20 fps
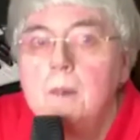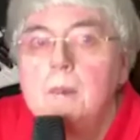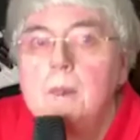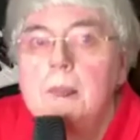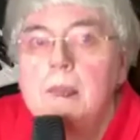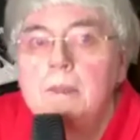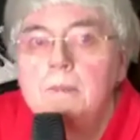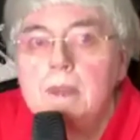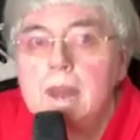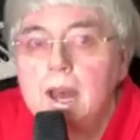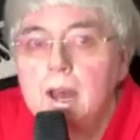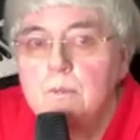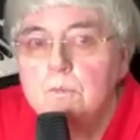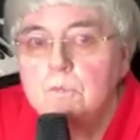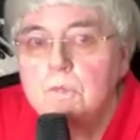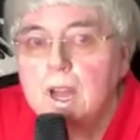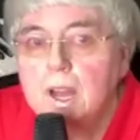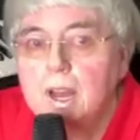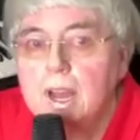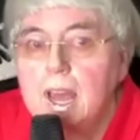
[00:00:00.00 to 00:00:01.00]
Now, I
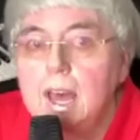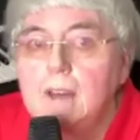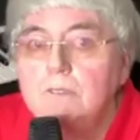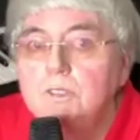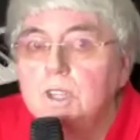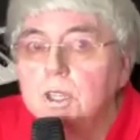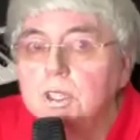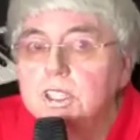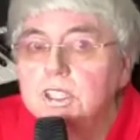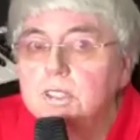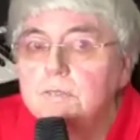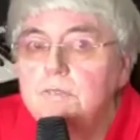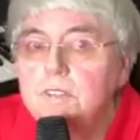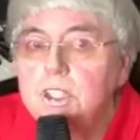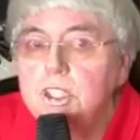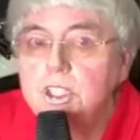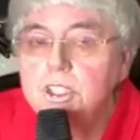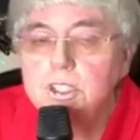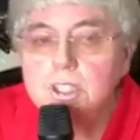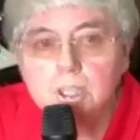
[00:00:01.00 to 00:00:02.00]
have got
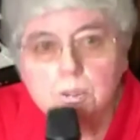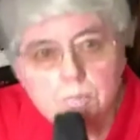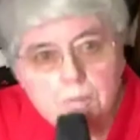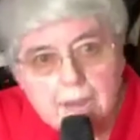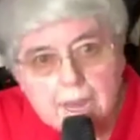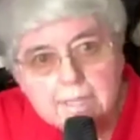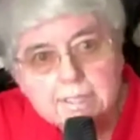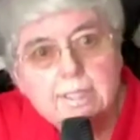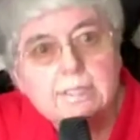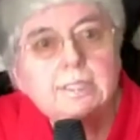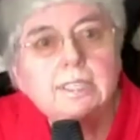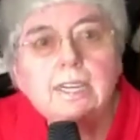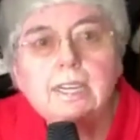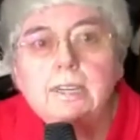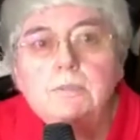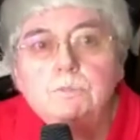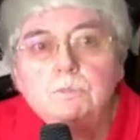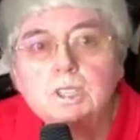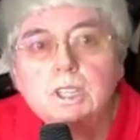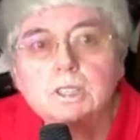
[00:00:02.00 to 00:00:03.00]
sufficient capacity,
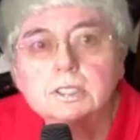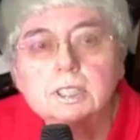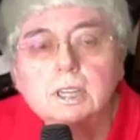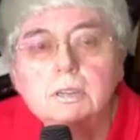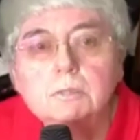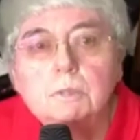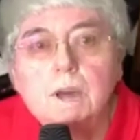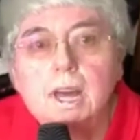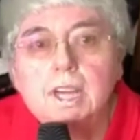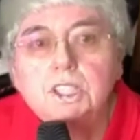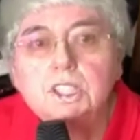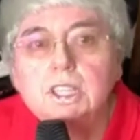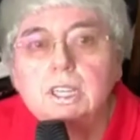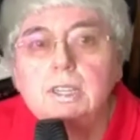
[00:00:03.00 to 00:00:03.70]
because I'm actually